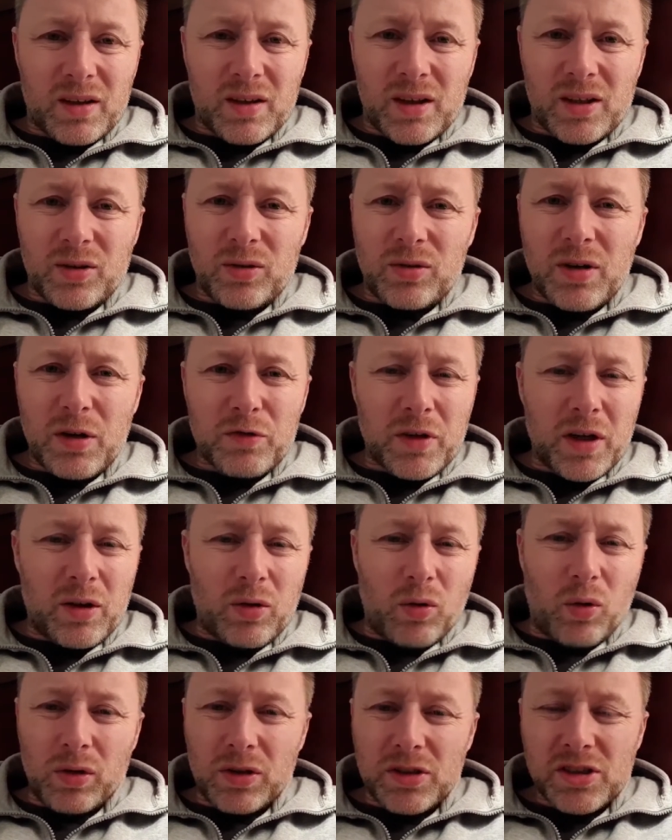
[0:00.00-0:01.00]
You don't have the
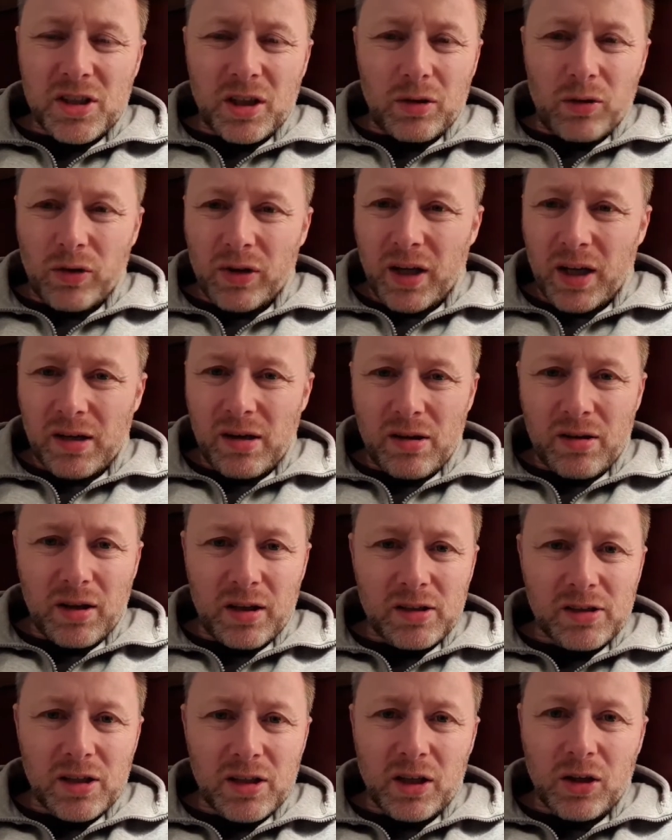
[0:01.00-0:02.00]
knowledge to look into
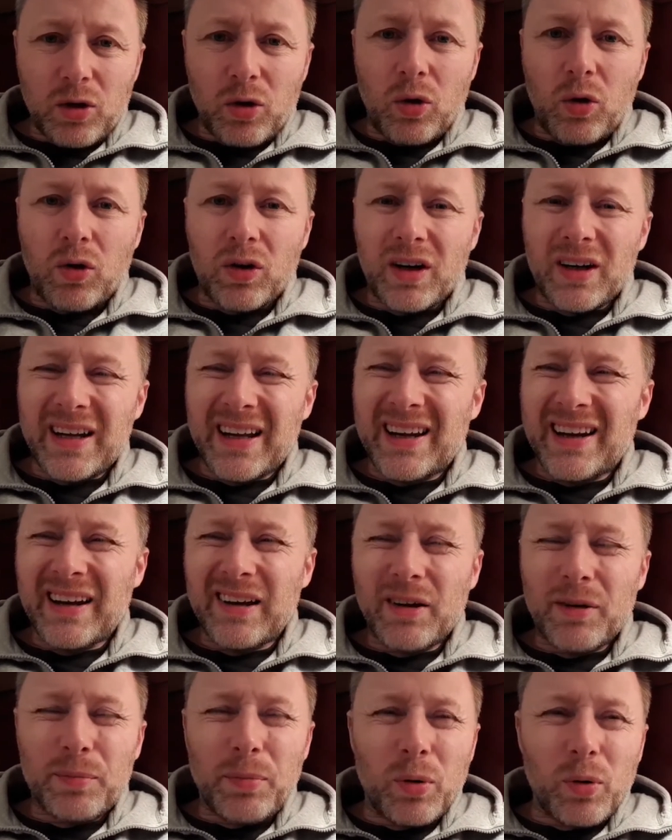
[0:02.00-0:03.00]
things like coronary
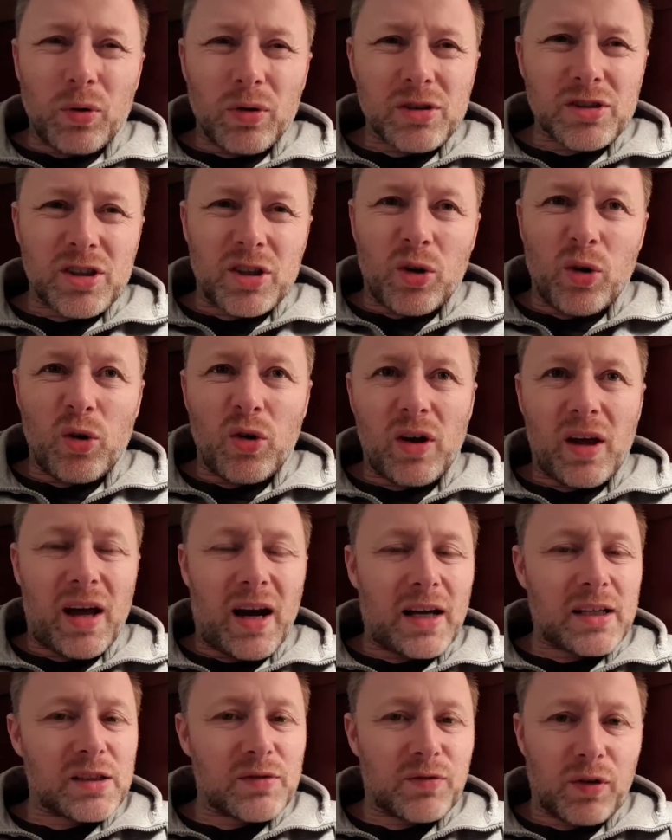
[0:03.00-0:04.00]
reports and who to
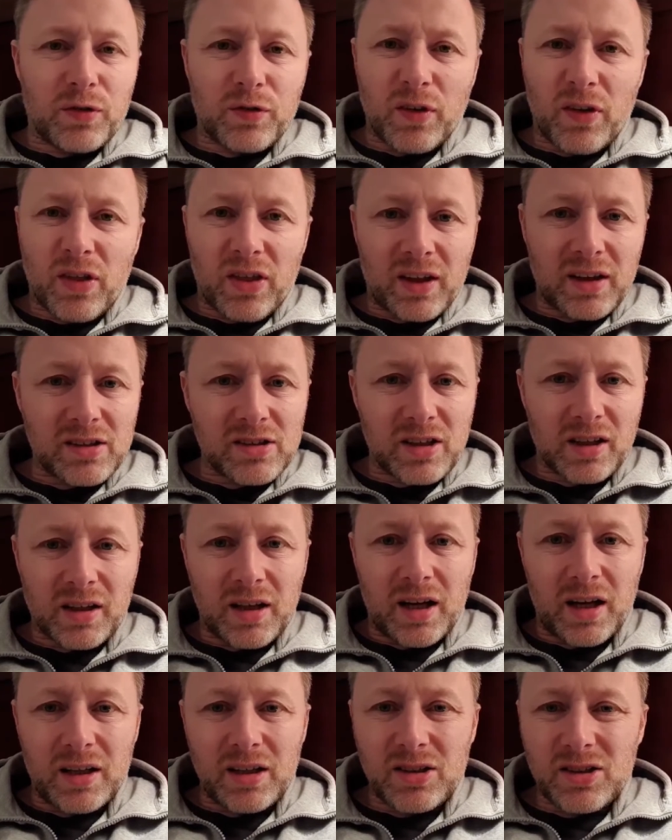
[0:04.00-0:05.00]
ask for things like
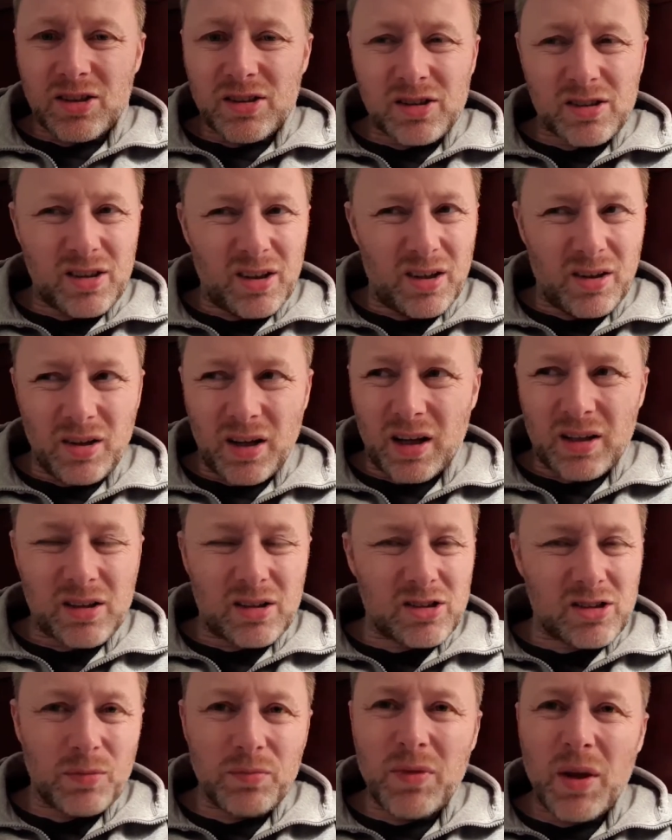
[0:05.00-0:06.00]
that. You just,
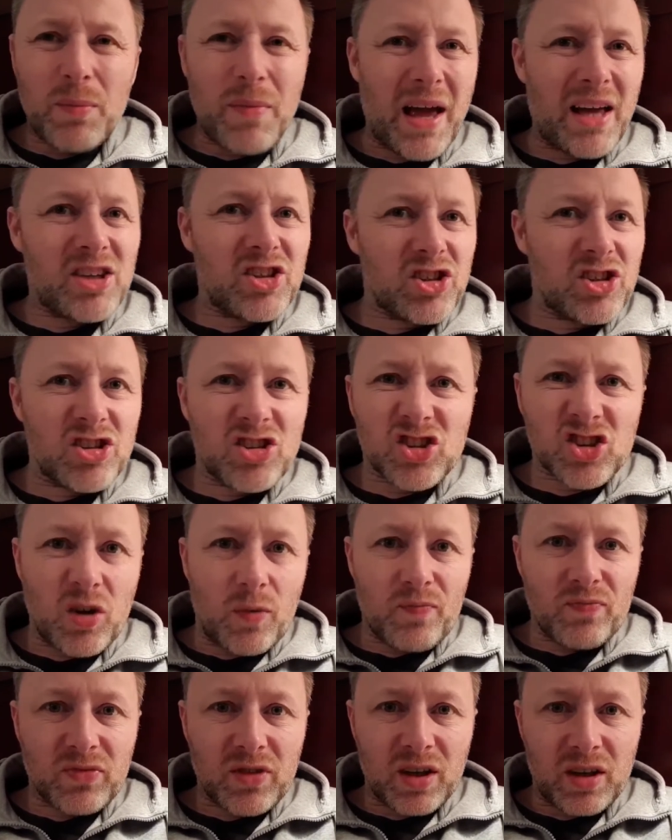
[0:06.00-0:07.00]
somebody mentions
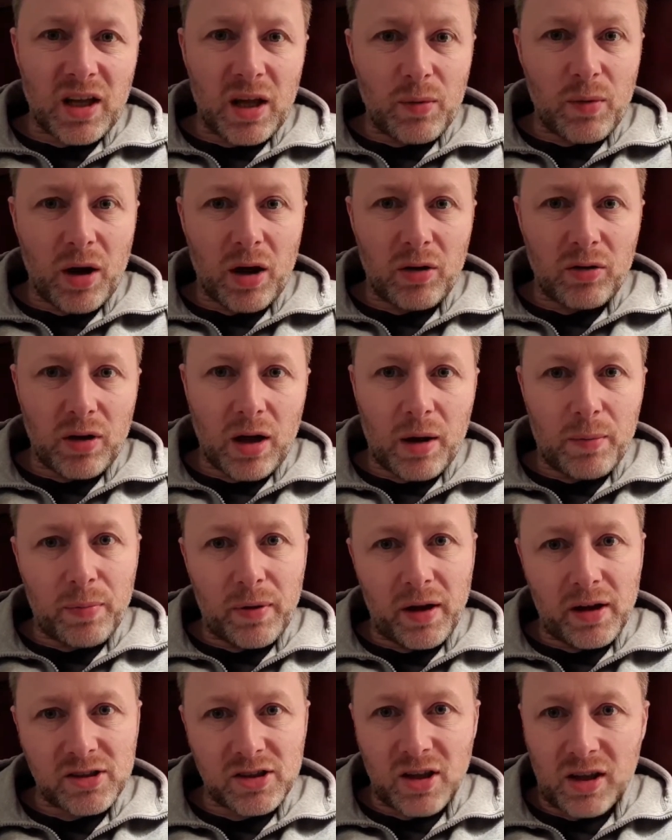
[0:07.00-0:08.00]
something today with how that
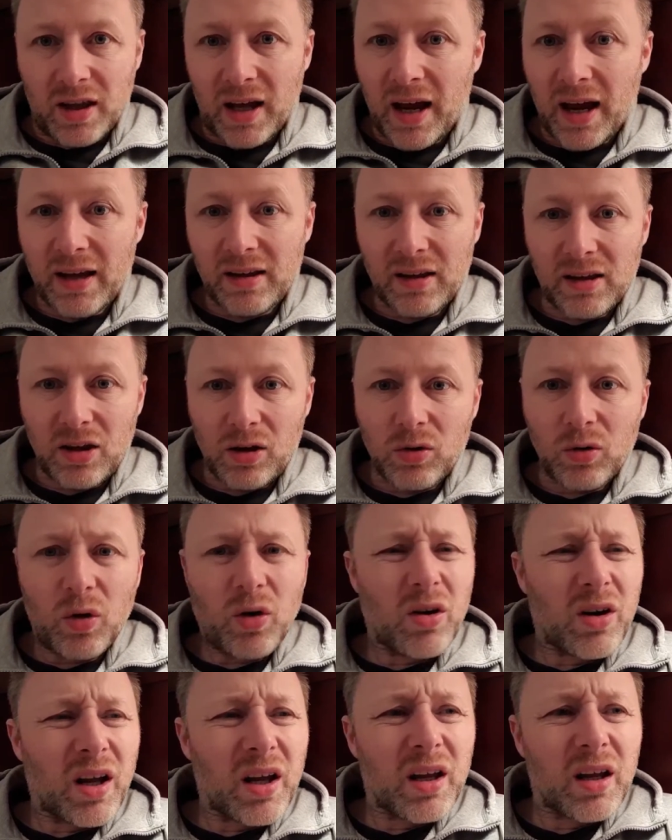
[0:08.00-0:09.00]
person died, and you
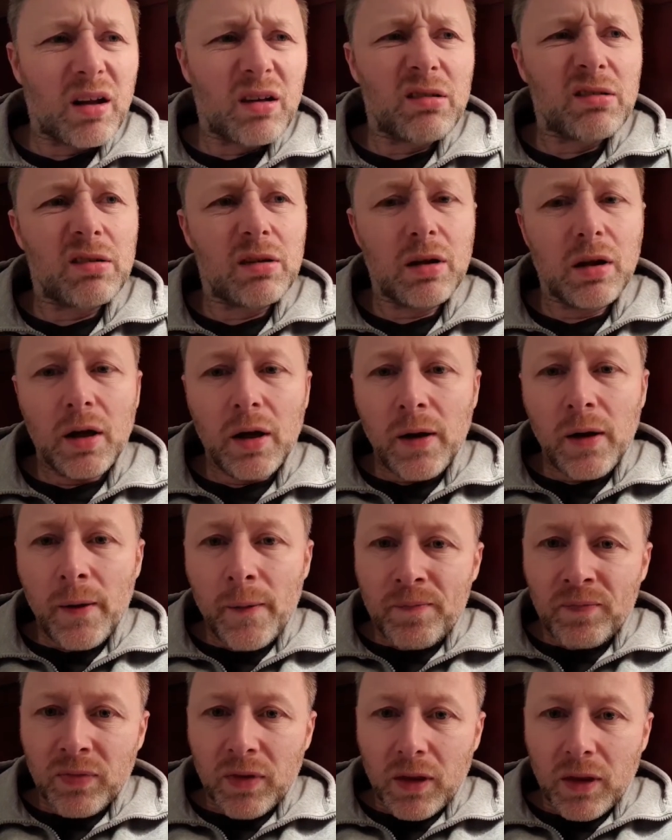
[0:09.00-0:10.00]
go, alright,
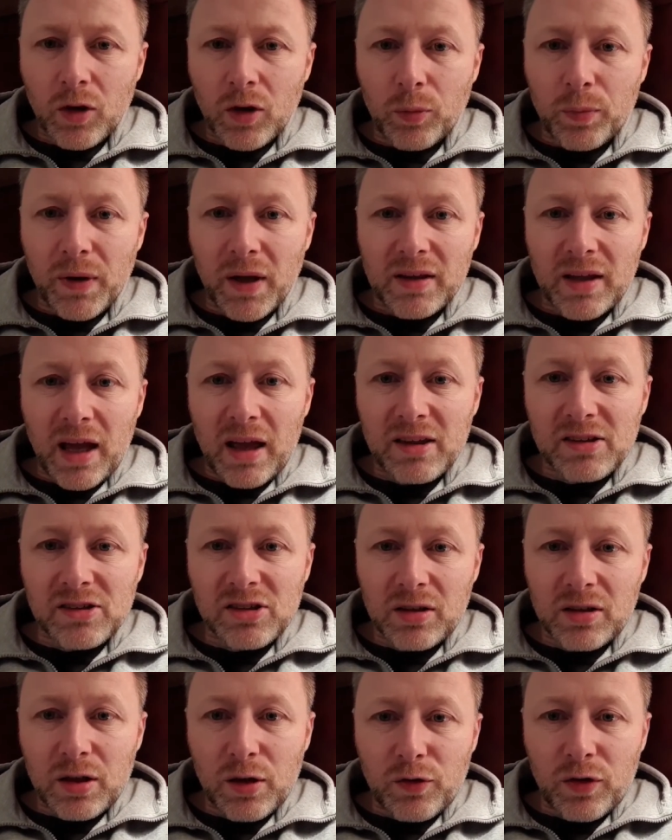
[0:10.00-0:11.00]
there'll be a death
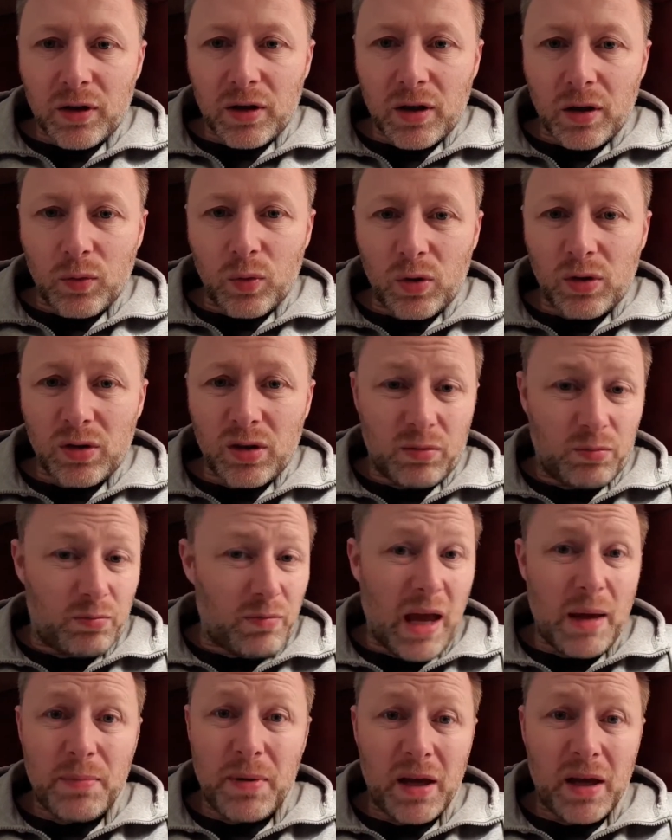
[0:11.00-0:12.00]
certificate, won't there?
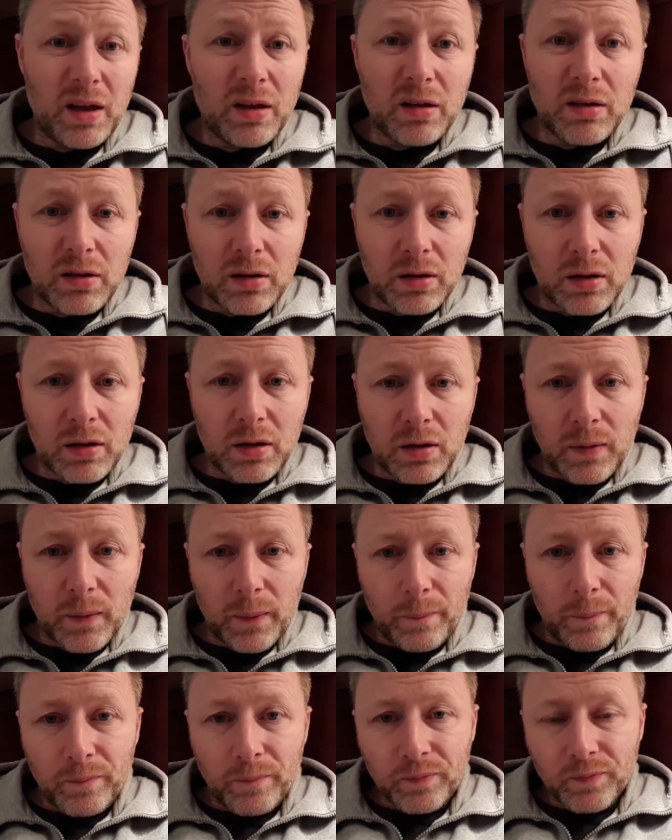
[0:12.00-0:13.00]
Maybe.
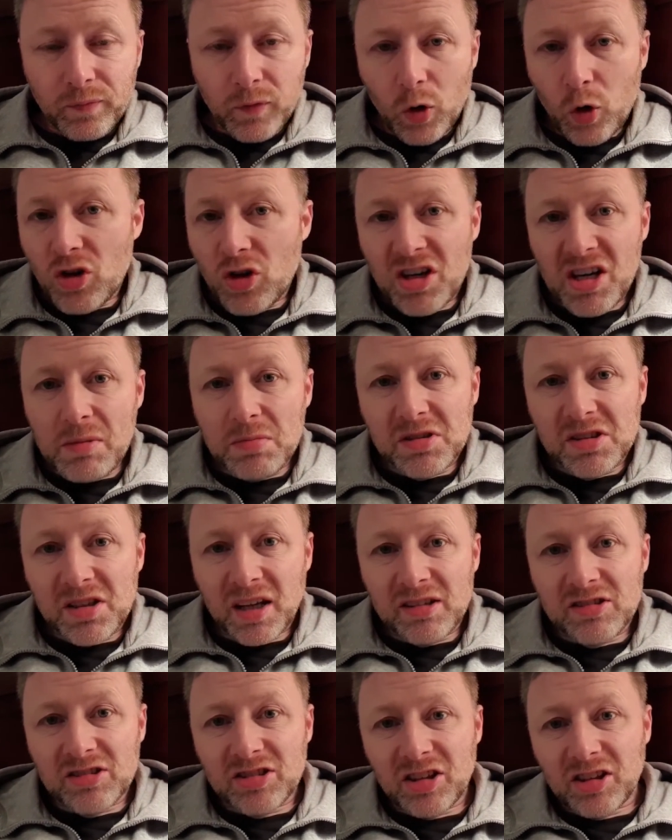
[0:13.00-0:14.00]
Who keeps
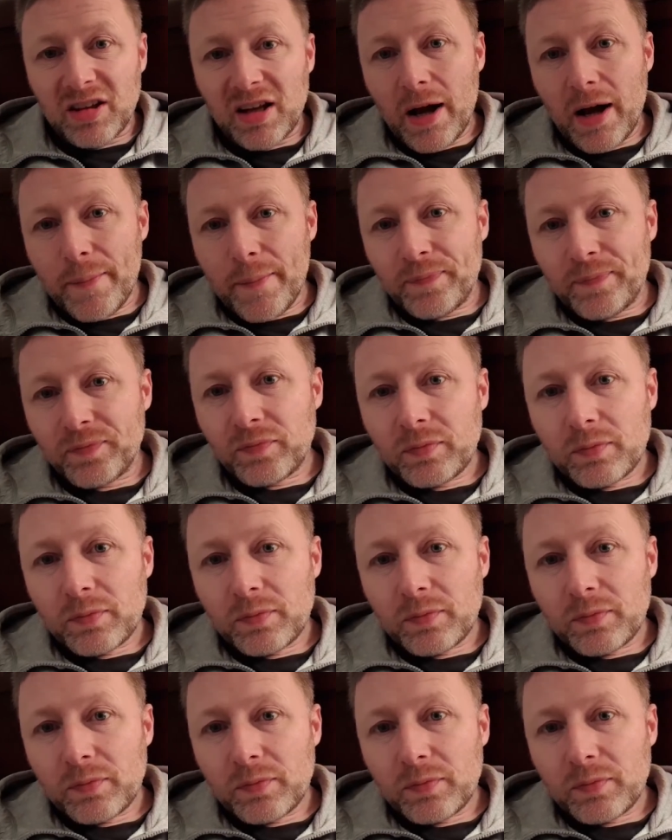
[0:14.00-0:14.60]
things like that?